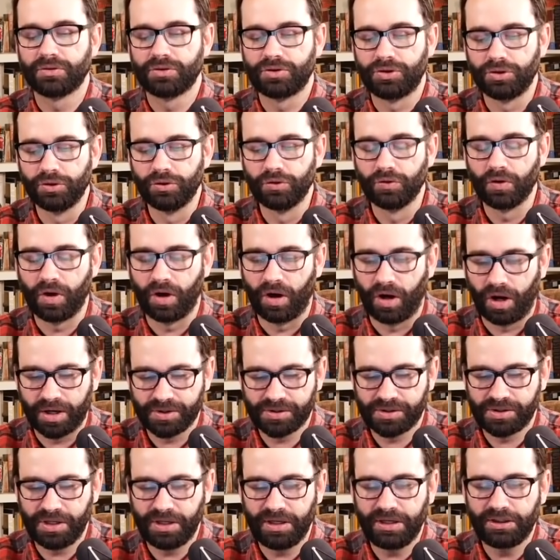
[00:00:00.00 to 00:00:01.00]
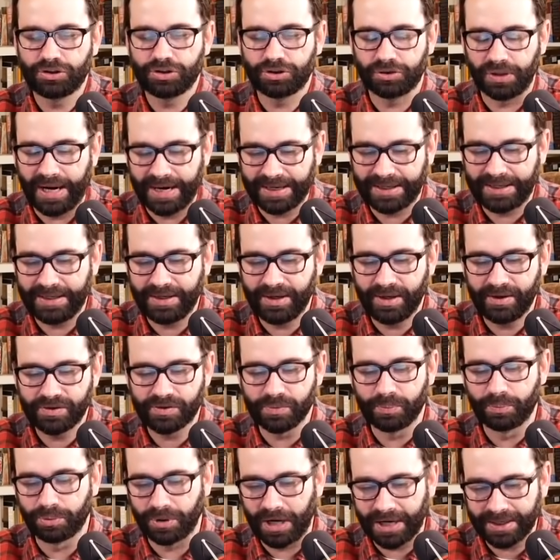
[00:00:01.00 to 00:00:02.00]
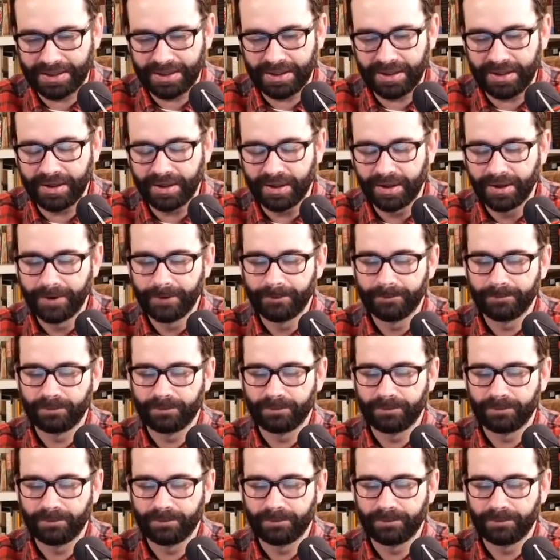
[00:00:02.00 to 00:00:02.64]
to Aussie, trackies, brekkie,